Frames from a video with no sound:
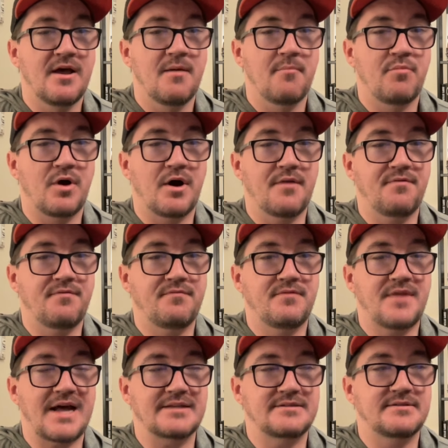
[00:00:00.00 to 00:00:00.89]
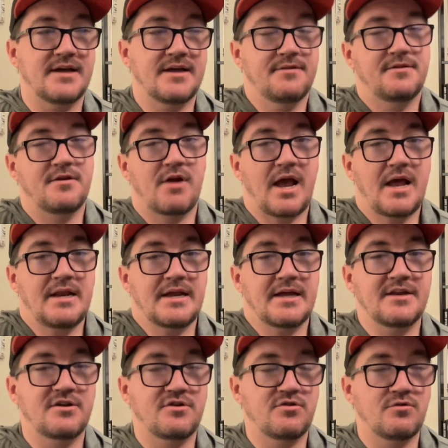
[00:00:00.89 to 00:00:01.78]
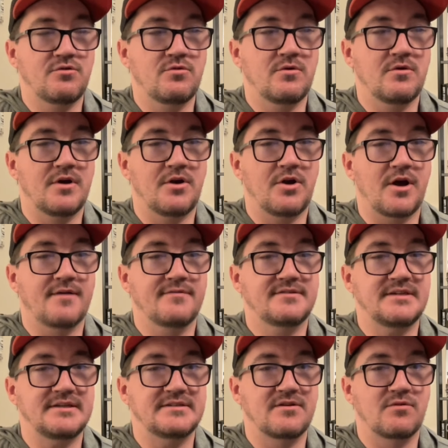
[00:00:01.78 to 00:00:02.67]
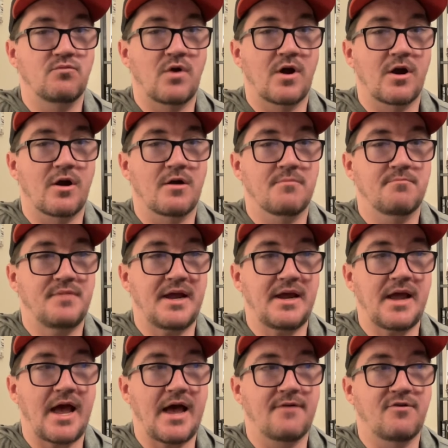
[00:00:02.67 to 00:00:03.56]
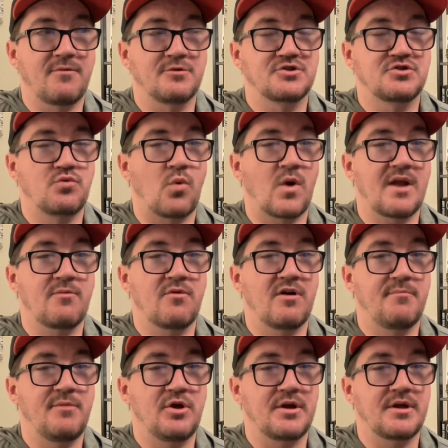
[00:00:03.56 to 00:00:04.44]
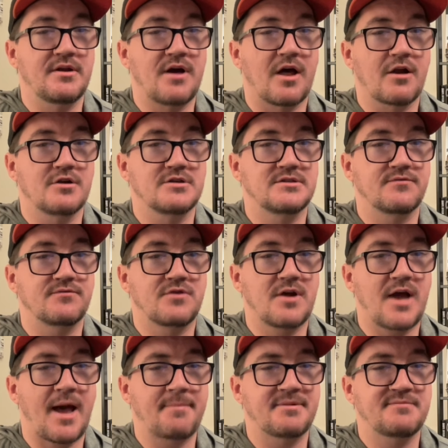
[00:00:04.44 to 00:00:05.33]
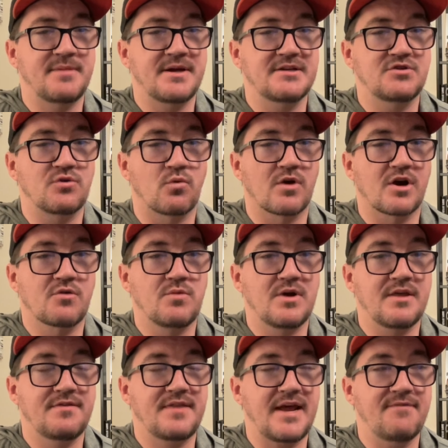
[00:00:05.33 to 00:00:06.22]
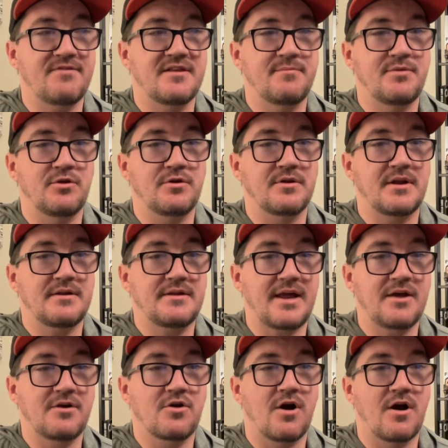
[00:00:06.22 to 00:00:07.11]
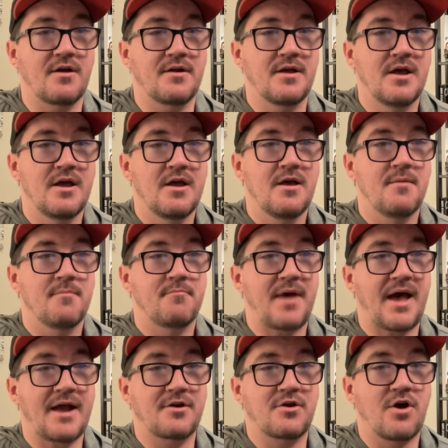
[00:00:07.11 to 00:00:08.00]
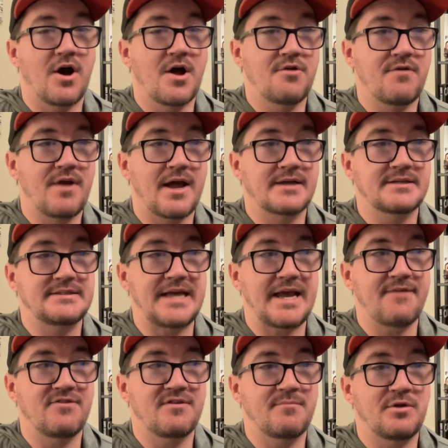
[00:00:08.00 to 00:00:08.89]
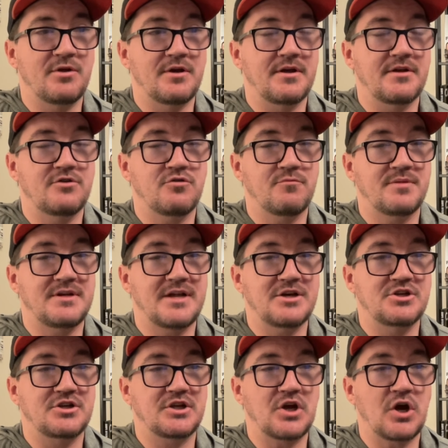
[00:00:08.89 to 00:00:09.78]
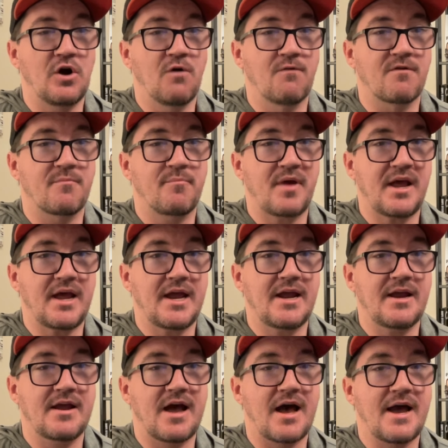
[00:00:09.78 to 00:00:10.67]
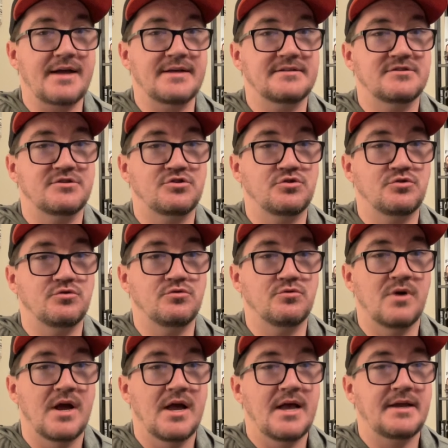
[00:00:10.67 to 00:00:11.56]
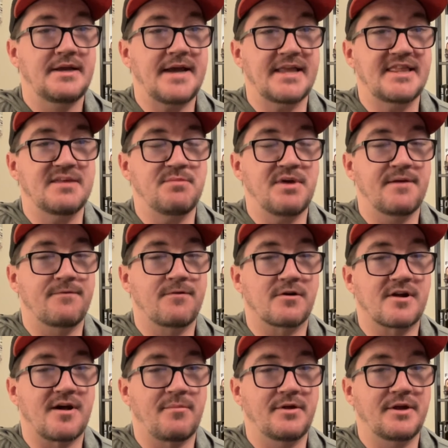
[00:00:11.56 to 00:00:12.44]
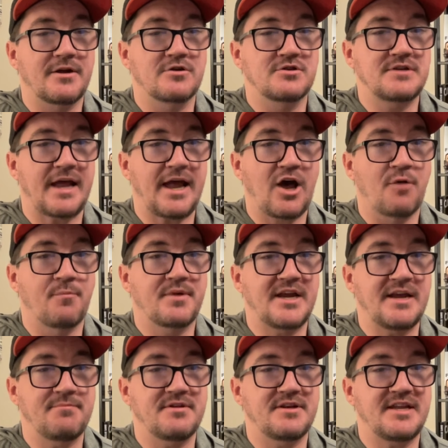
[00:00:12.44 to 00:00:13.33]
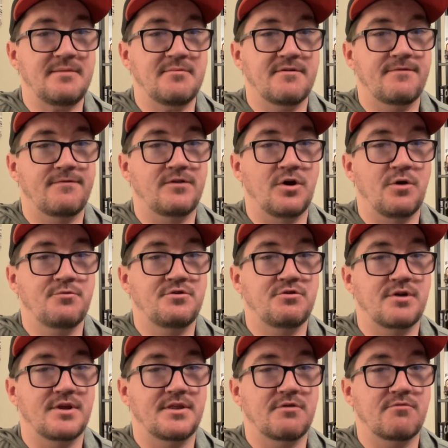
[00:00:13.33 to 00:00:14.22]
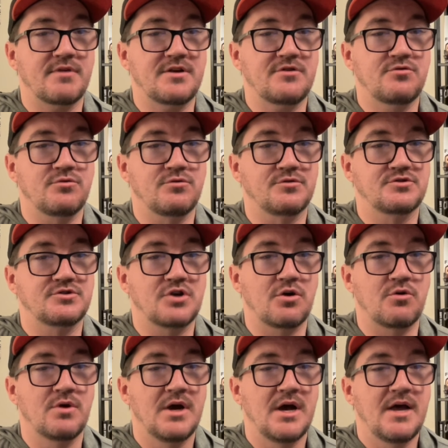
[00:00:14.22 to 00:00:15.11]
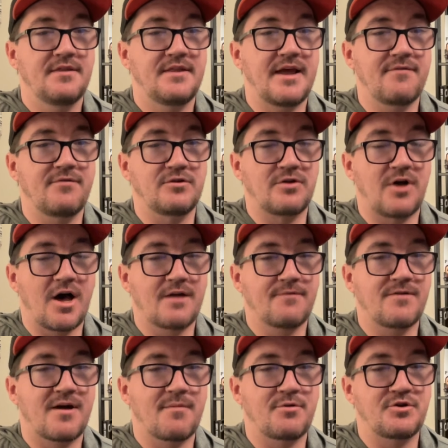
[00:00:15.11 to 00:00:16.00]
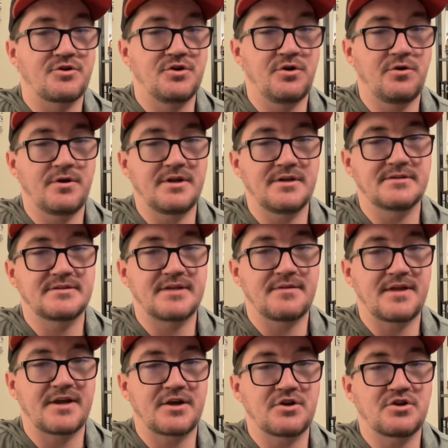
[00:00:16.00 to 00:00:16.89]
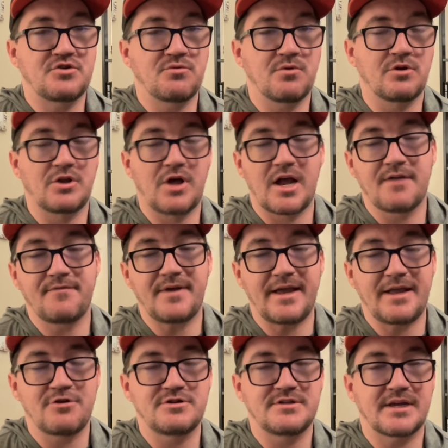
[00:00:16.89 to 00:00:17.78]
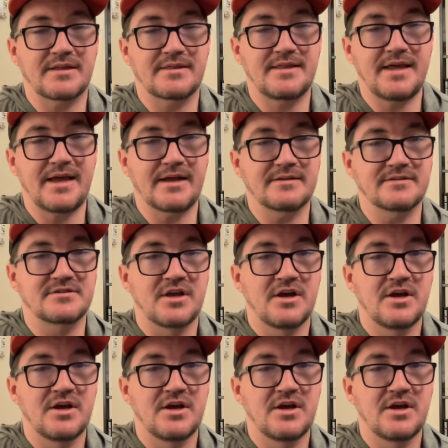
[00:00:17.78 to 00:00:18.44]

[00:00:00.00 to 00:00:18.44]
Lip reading: But that said, they're heading into an offseason where they have almost $21 million of cap space to work with. They have the ability to take on bad contracts. They have the ability to potentially overpay guys to get them in for a couple of years to help keep the team afloat during the retool. So they have a lot of opportunities that they could do a lot of interesting things.